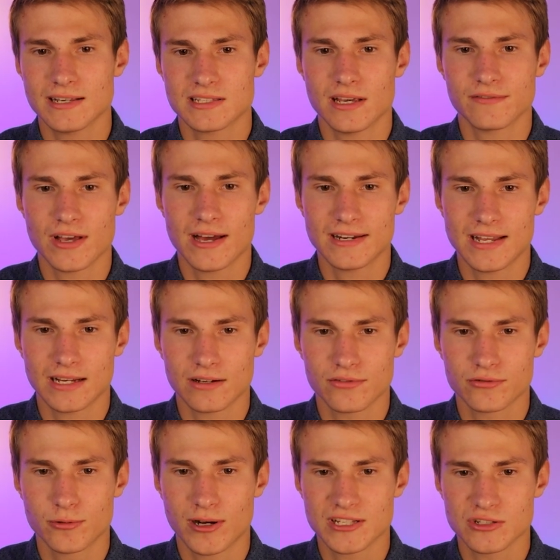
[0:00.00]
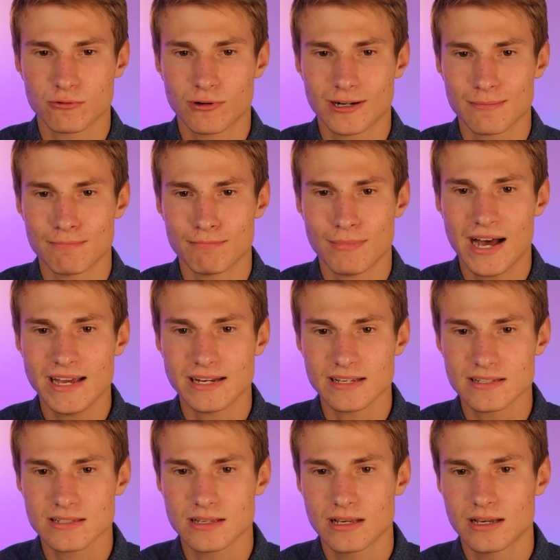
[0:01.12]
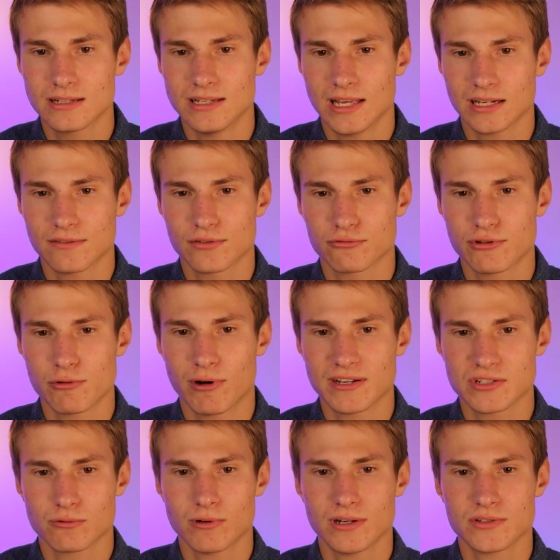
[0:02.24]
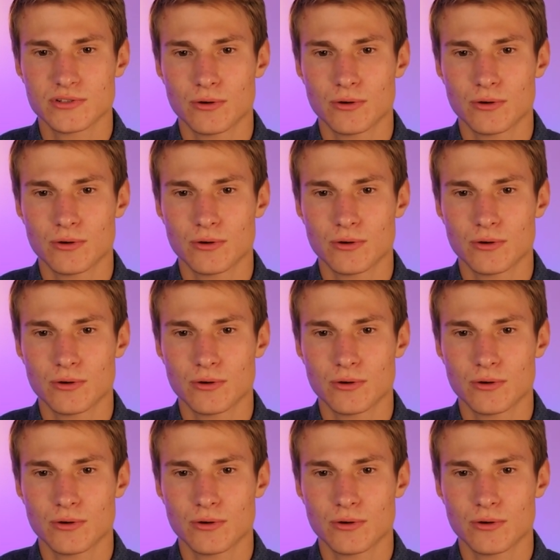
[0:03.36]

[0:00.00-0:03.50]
I see I've got negative 3y squared minus negative 3y squared.